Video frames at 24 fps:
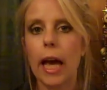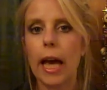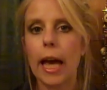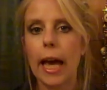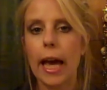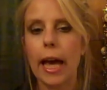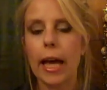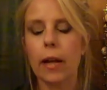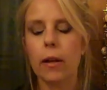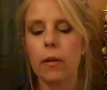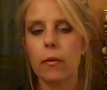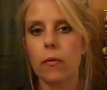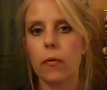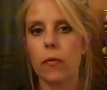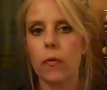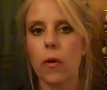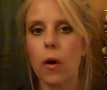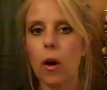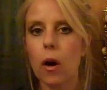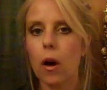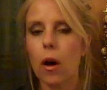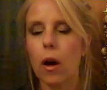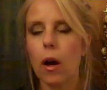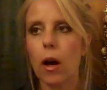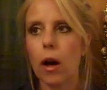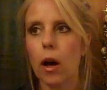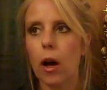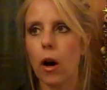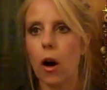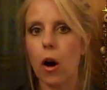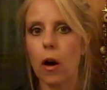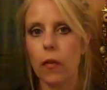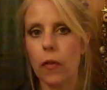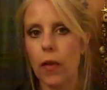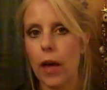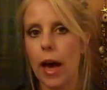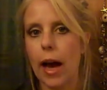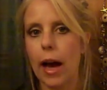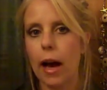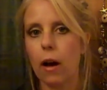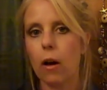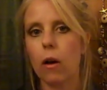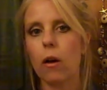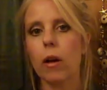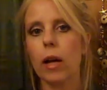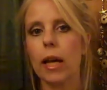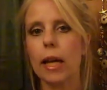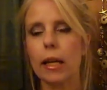ahead of on that
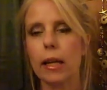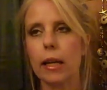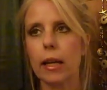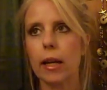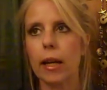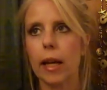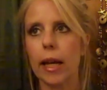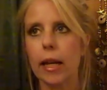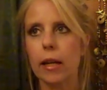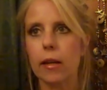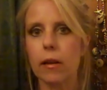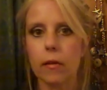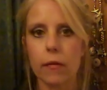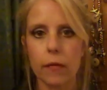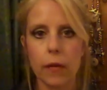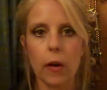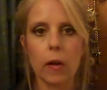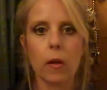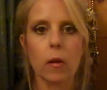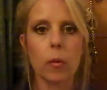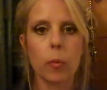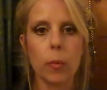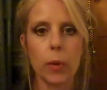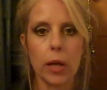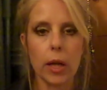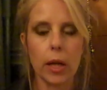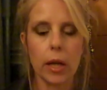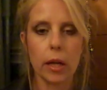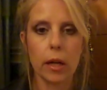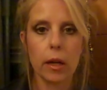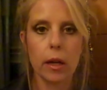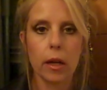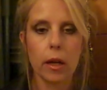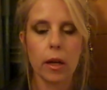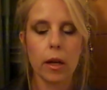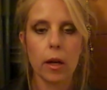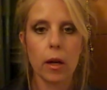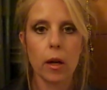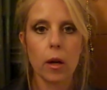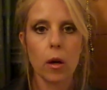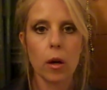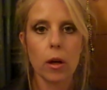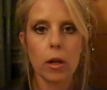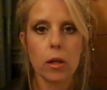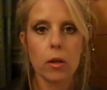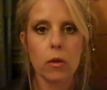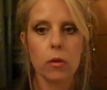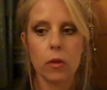in developing,
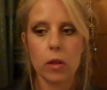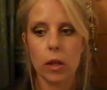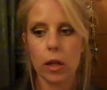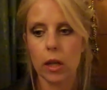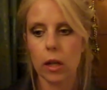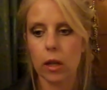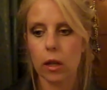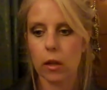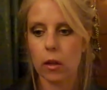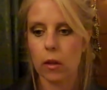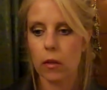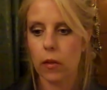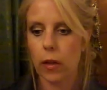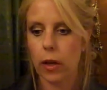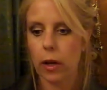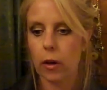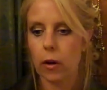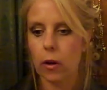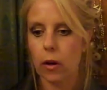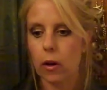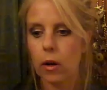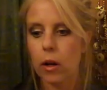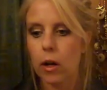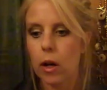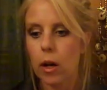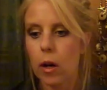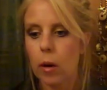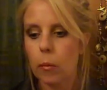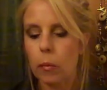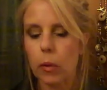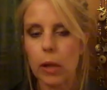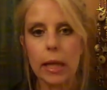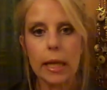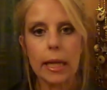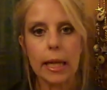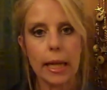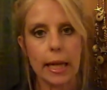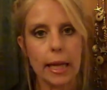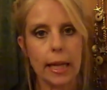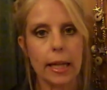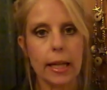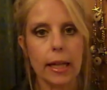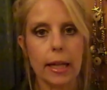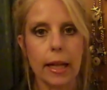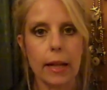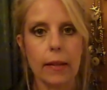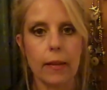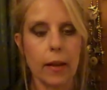using their blending
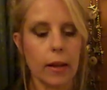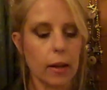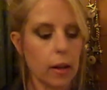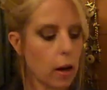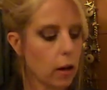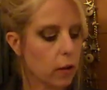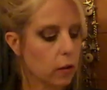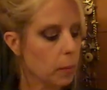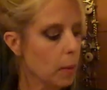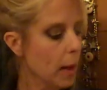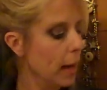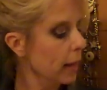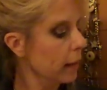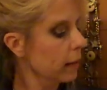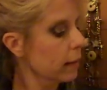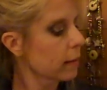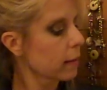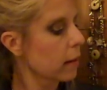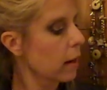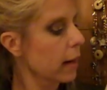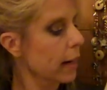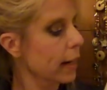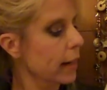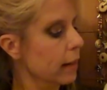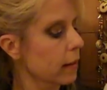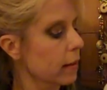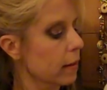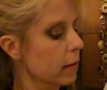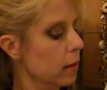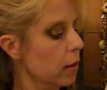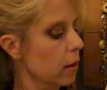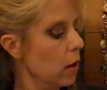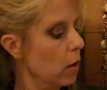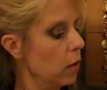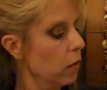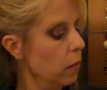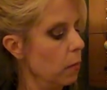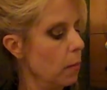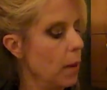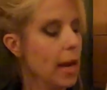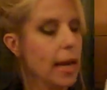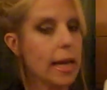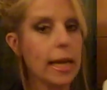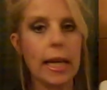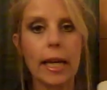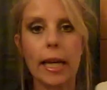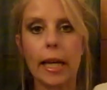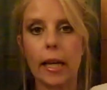in the cosmetic science of
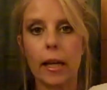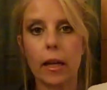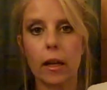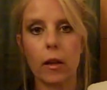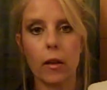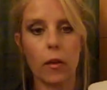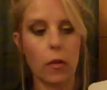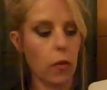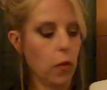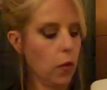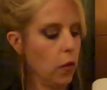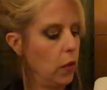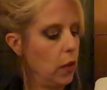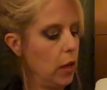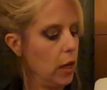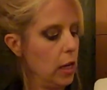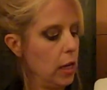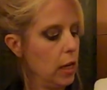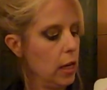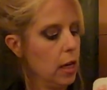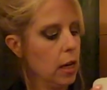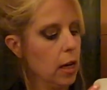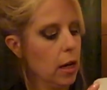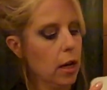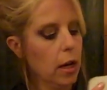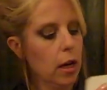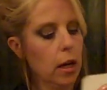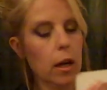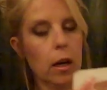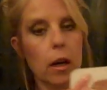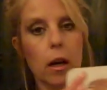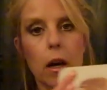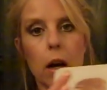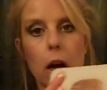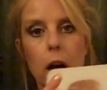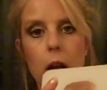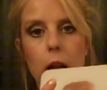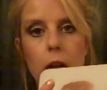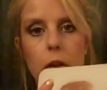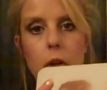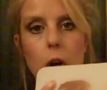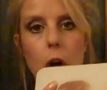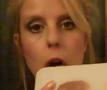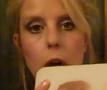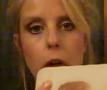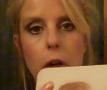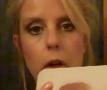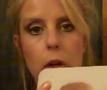making the
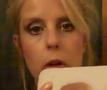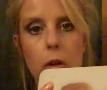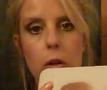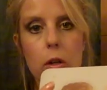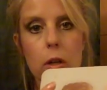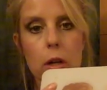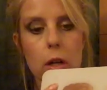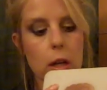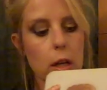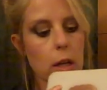darker